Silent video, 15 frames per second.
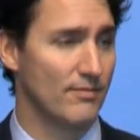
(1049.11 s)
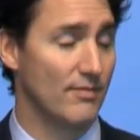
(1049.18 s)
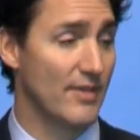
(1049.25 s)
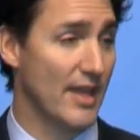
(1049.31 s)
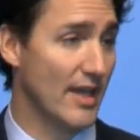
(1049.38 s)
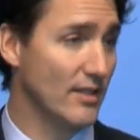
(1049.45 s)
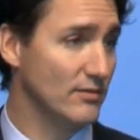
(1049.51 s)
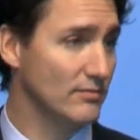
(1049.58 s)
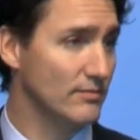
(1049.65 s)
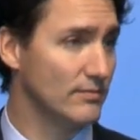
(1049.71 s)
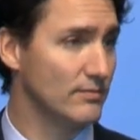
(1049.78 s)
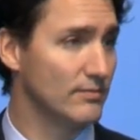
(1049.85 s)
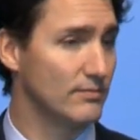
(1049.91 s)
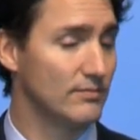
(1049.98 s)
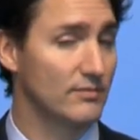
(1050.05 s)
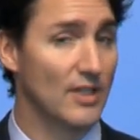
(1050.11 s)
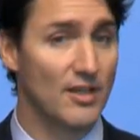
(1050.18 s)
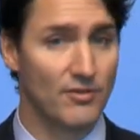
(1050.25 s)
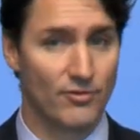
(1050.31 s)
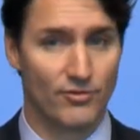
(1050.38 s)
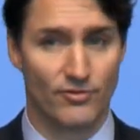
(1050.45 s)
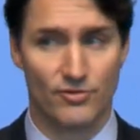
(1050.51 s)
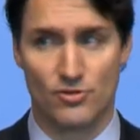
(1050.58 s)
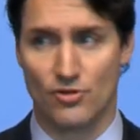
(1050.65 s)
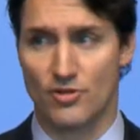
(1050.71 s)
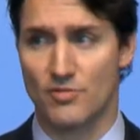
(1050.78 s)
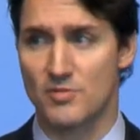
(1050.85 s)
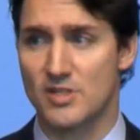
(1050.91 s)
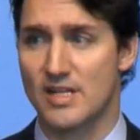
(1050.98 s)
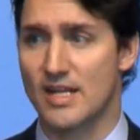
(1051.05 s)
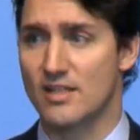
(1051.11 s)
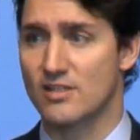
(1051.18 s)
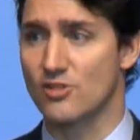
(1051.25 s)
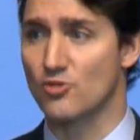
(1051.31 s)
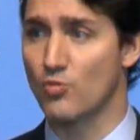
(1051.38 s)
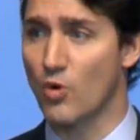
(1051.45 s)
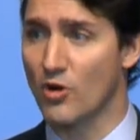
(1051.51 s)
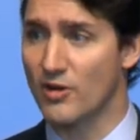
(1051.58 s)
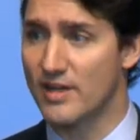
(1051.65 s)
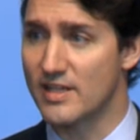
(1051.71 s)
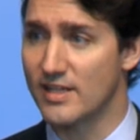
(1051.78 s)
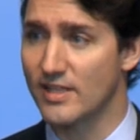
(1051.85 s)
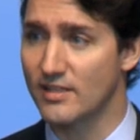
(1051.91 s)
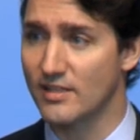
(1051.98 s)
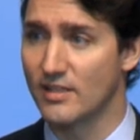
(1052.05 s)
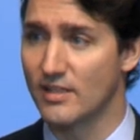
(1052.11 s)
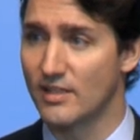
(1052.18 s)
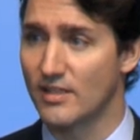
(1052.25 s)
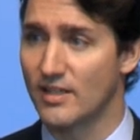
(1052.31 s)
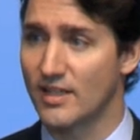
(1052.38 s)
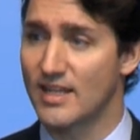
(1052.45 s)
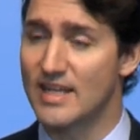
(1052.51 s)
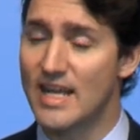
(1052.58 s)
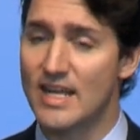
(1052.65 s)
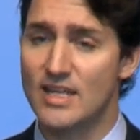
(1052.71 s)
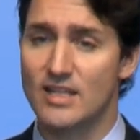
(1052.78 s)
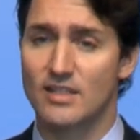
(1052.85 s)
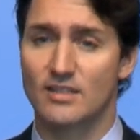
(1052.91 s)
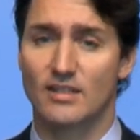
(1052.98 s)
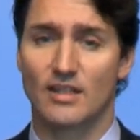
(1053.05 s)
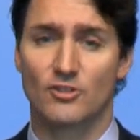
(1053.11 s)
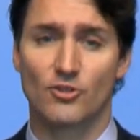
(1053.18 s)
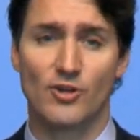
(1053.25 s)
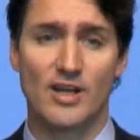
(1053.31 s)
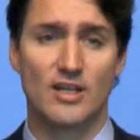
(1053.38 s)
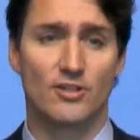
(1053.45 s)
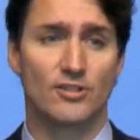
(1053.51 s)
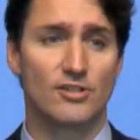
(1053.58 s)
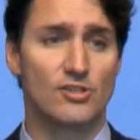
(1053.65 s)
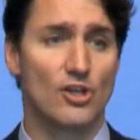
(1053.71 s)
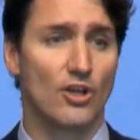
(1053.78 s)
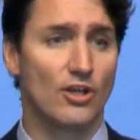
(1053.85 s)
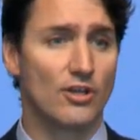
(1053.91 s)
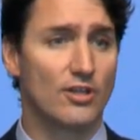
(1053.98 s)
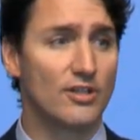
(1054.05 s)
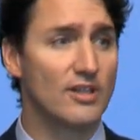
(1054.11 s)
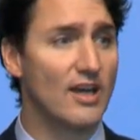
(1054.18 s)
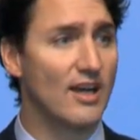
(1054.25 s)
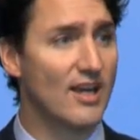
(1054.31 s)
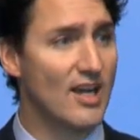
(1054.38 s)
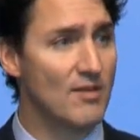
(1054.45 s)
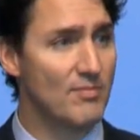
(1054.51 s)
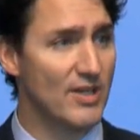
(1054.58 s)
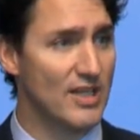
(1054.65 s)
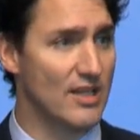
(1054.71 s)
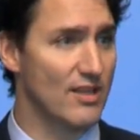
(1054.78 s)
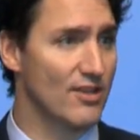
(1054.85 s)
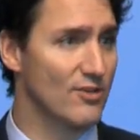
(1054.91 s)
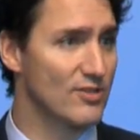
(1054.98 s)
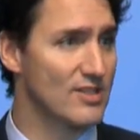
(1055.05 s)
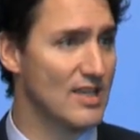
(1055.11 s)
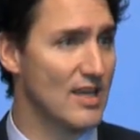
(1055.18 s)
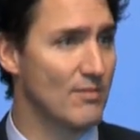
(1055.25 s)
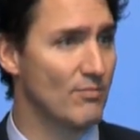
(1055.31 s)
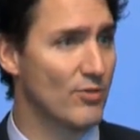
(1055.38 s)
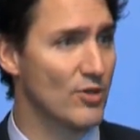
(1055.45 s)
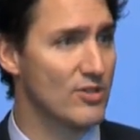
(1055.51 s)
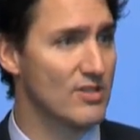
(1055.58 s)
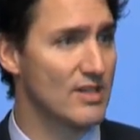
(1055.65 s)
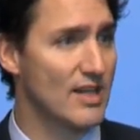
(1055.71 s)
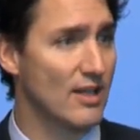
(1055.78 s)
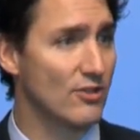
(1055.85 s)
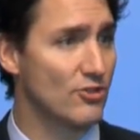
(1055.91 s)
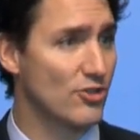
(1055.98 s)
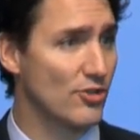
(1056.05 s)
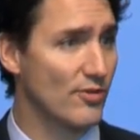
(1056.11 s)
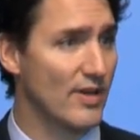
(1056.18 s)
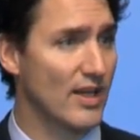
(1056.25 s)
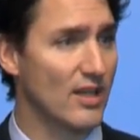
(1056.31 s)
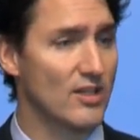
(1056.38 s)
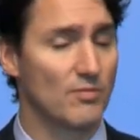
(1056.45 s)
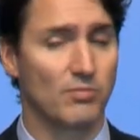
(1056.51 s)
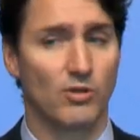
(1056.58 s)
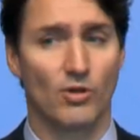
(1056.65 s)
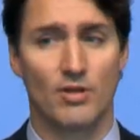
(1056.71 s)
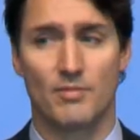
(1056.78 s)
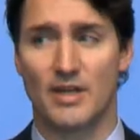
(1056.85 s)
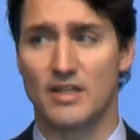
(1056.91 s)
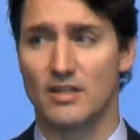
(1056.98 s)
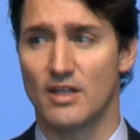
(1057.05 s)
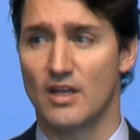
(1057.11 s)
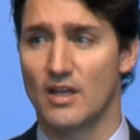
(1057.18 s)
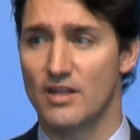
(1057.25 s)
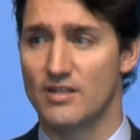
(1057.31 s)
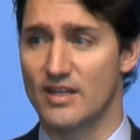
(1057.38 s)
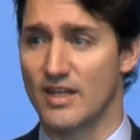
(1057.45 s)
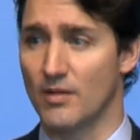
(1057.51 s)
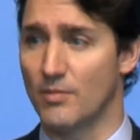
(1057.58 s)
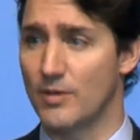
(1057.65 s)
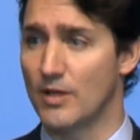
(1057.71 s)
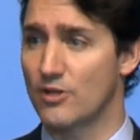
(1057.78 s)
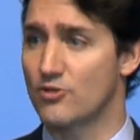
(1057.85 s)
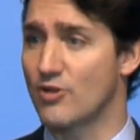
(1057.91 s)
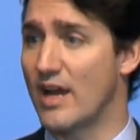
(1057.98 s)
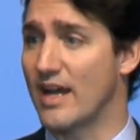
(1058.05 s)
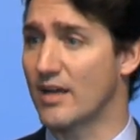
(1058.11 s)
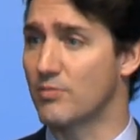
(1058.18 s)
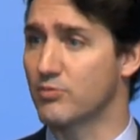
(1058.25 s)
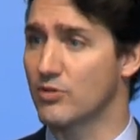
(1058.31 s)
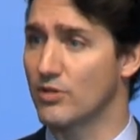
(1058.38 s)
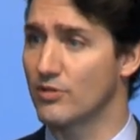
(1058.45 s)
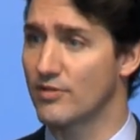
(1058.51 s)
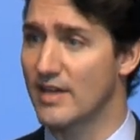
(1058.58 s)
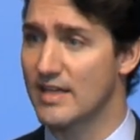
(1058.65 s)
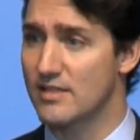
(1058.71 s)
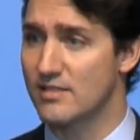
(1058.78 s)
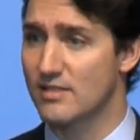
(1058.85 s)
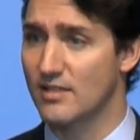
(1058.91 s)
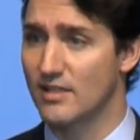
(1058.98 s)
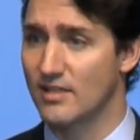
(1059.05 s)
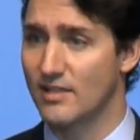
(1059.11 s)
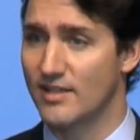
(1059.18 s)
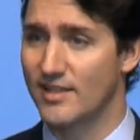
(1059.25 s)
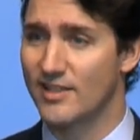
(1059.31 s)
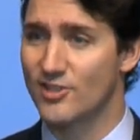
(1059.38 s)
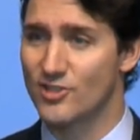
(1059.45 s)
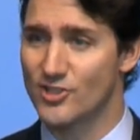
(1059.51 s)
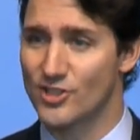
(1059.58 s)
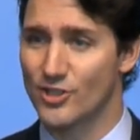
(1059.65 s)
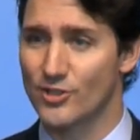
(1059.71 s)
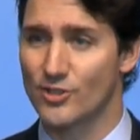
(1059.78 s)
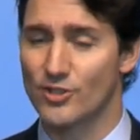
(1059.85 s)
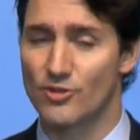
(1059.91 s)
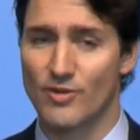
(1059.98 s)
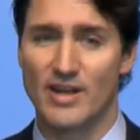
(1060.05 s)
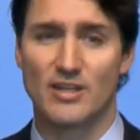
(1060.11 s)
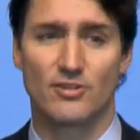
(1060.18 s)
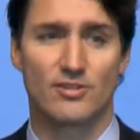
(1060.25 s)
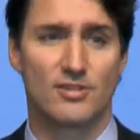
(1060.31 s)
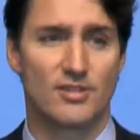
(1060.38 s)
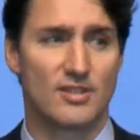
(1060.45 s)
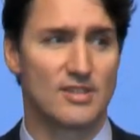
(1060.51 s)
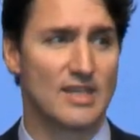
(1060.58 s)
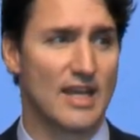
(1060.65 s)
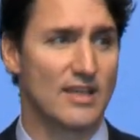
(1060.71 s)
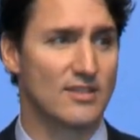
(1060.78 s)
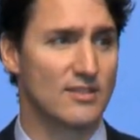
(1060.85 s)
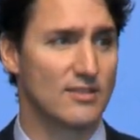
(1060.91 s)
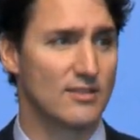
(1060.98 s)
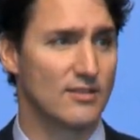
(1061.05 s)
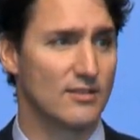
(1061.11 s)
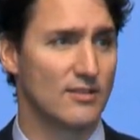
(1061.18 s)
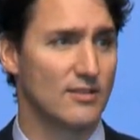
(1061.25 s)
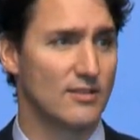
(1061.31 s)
Then, if circumstances warrant it, Canadian trainers could accompany those same personnel during a deployment to help track progress and ensure greater success.